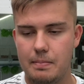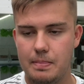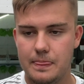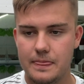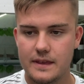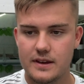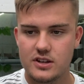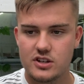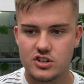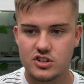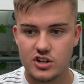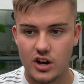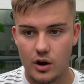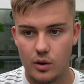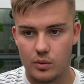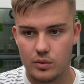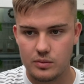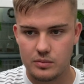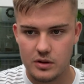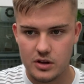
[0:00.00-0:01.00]

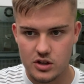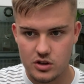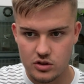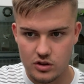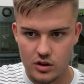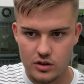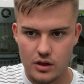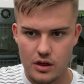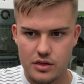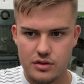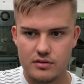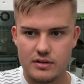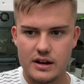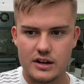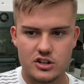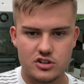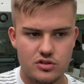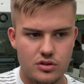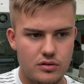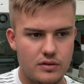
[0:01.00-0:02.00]
So the
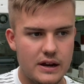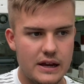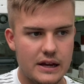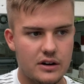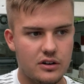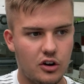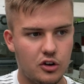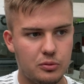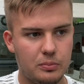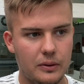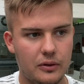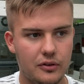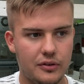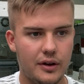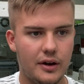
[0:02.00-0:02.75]
3 crossbills